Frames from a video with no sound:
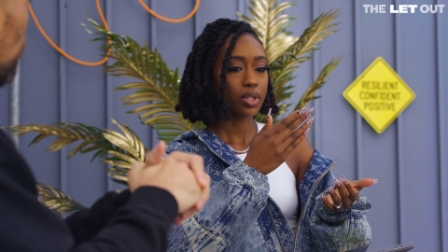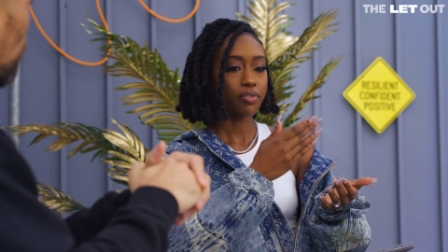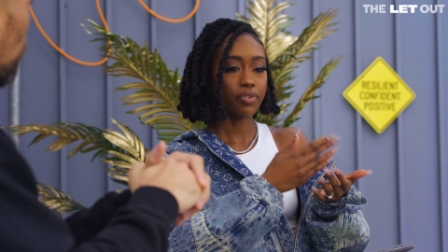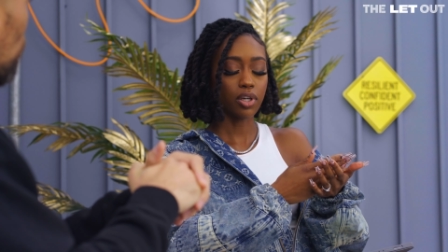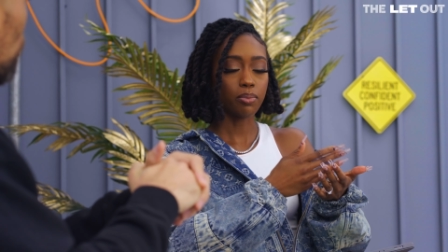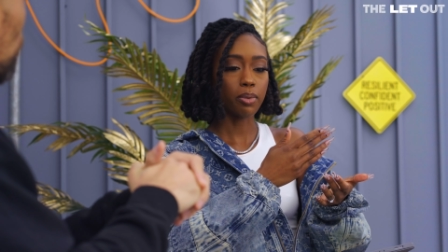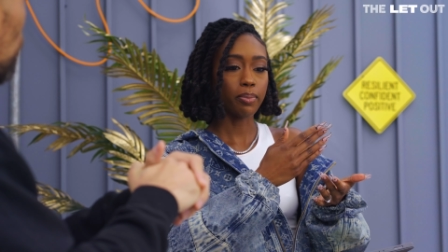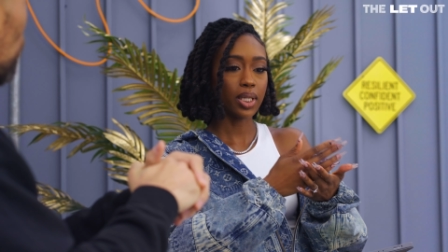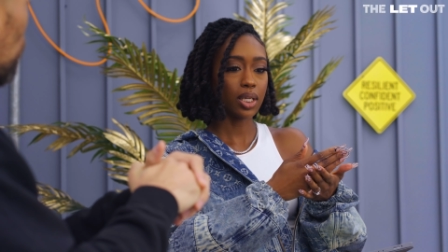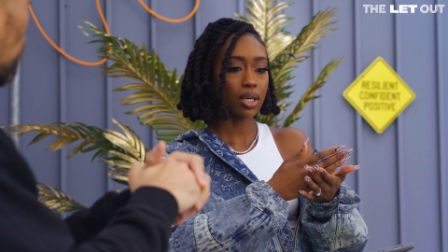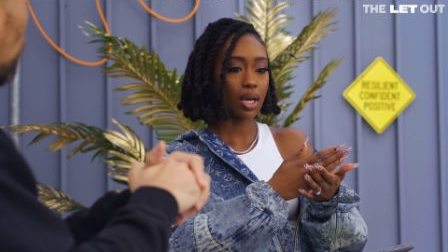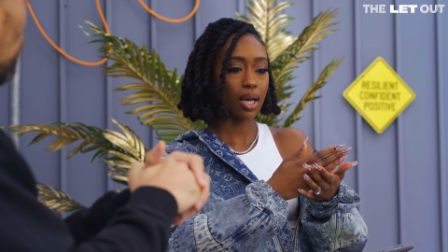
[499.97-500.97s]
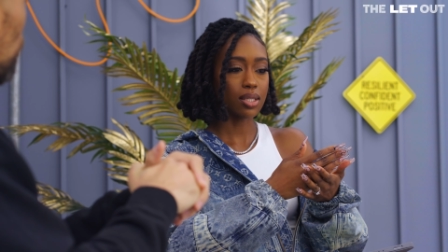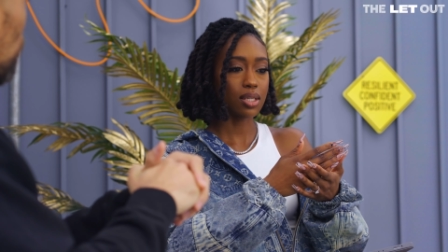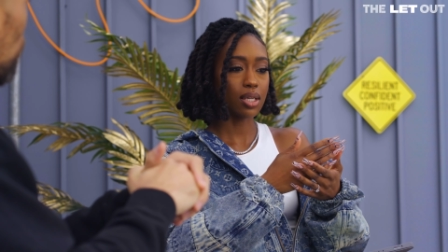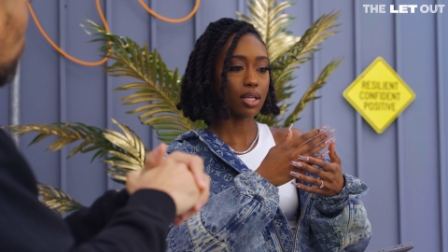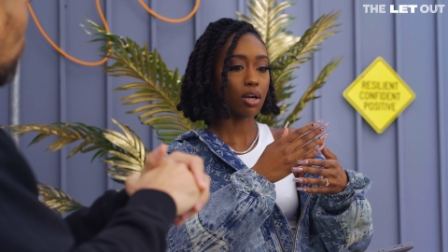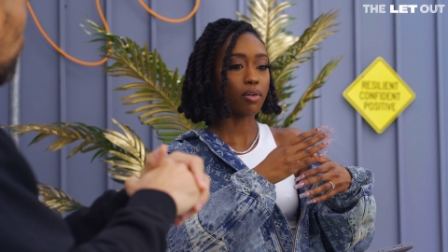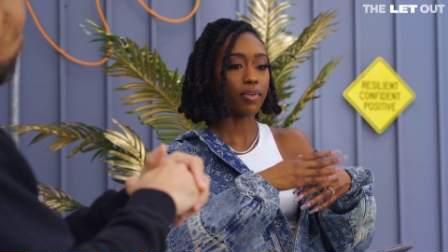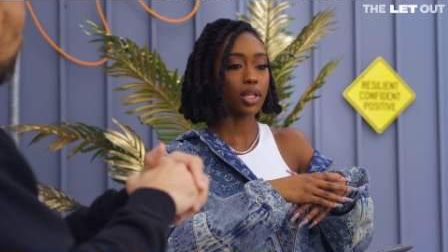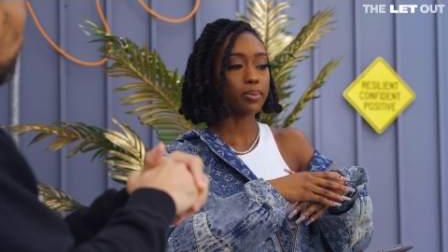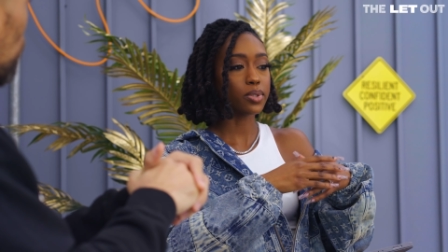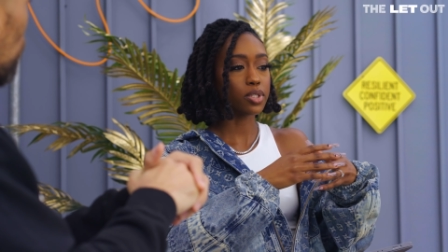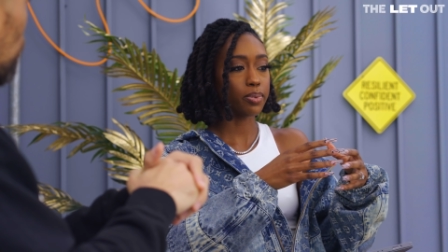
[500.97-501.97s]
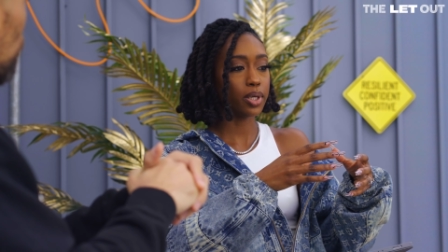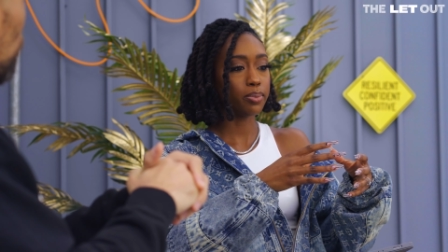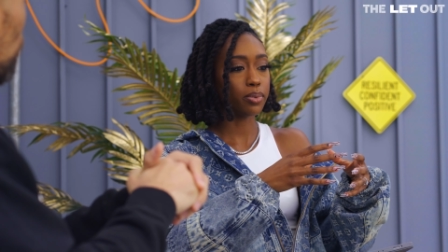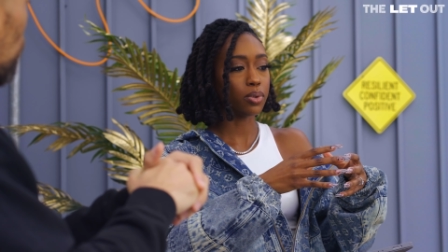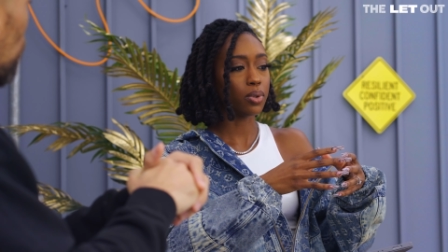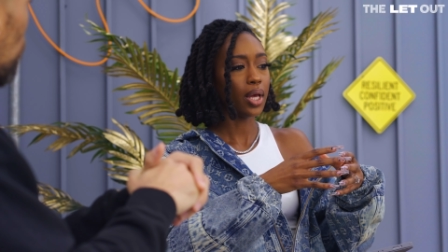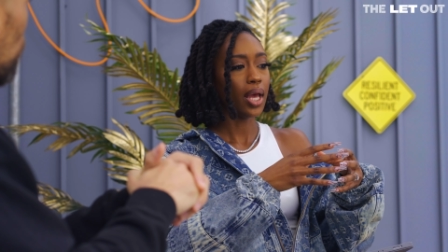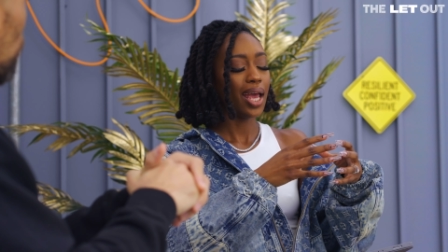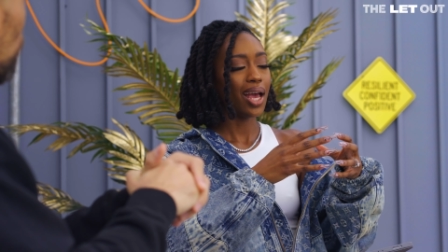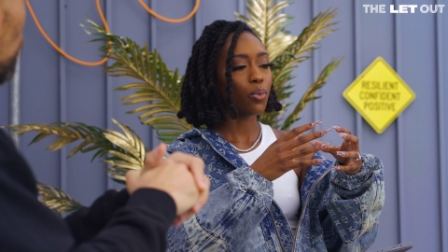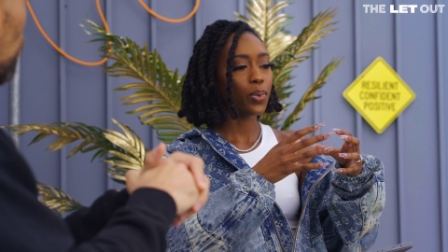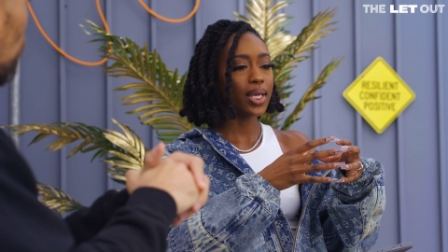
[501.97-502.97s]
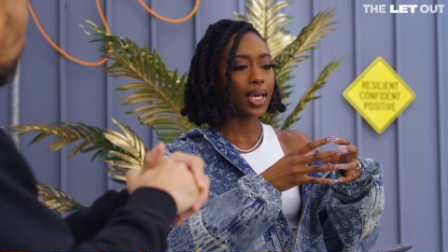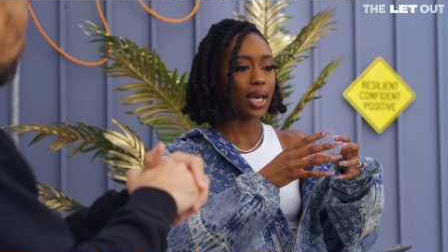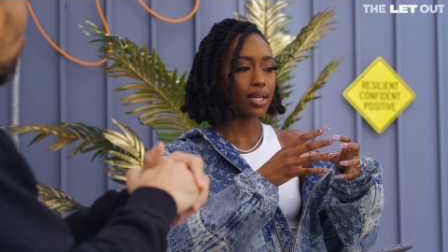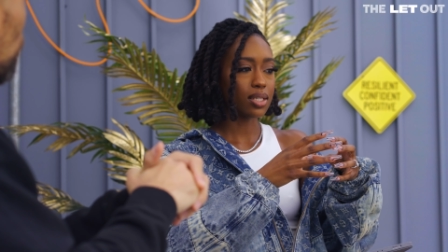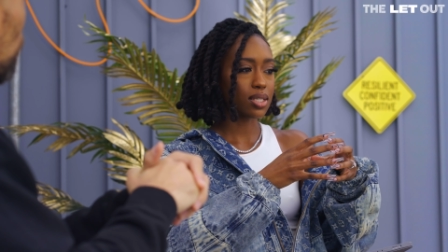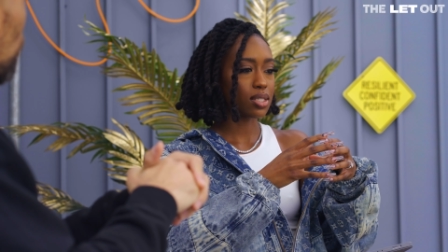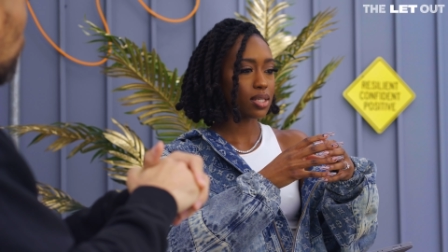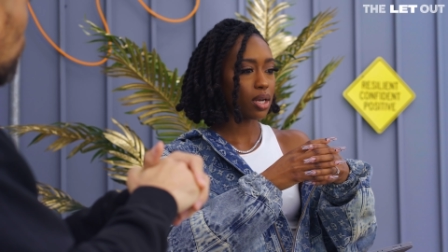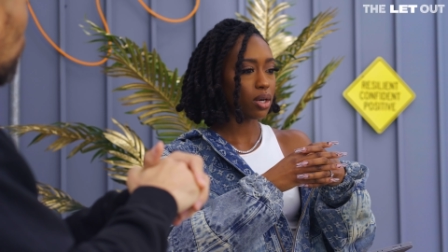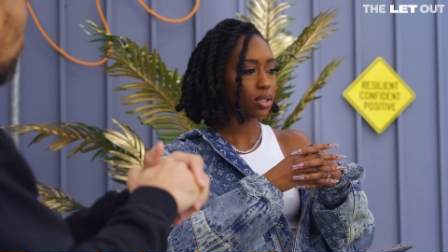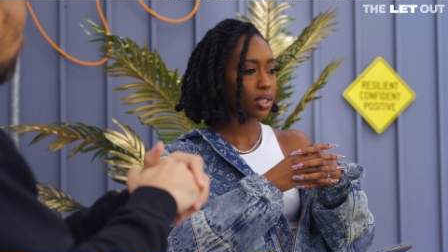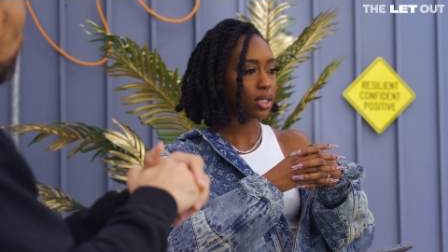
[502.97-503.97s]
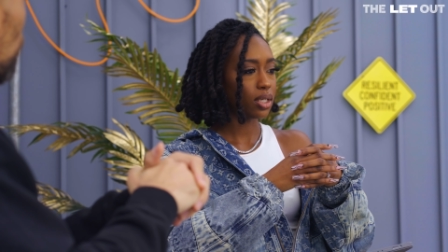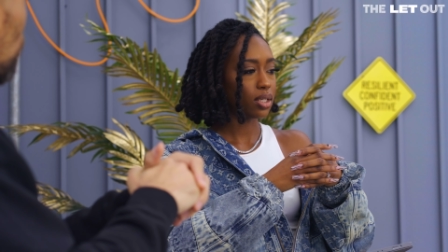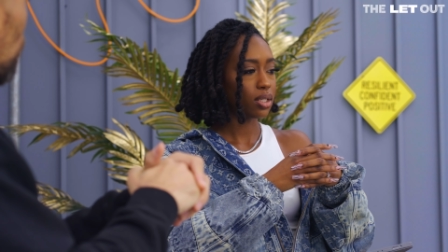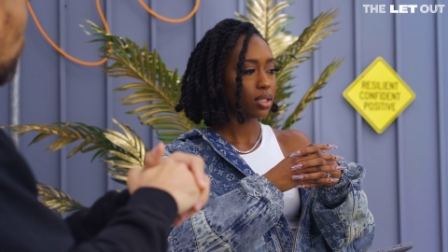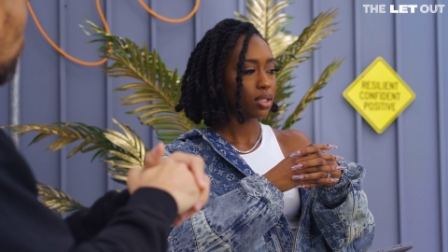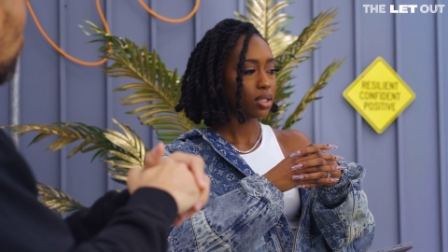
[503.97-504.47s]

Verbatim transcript: film and media content, that are available to people, and we can't necessarily